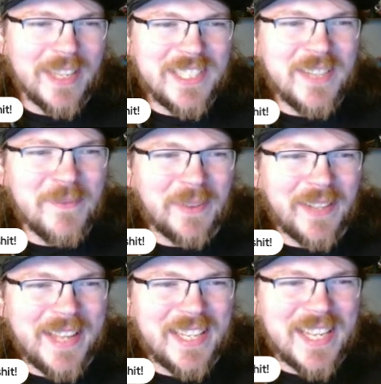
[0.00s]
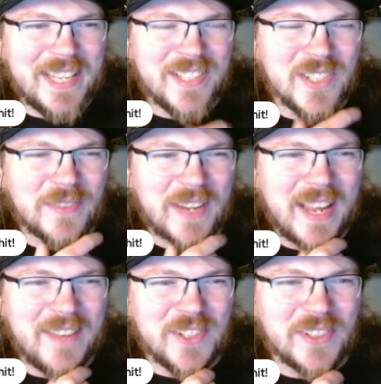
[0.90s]
Is it implied that he
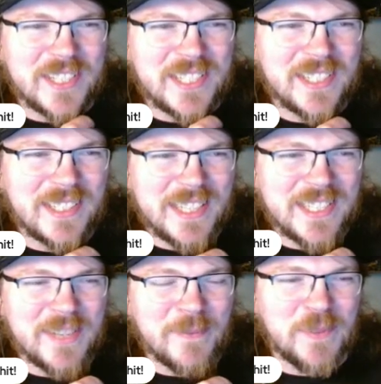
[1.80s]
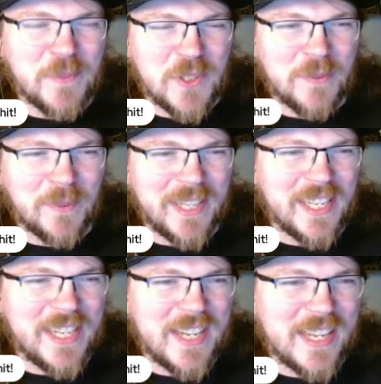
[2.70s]
survives, or is it supposed to imply
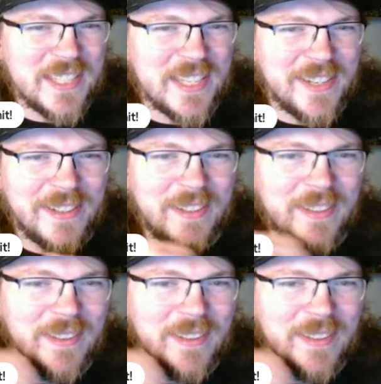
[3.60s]
that he dies there?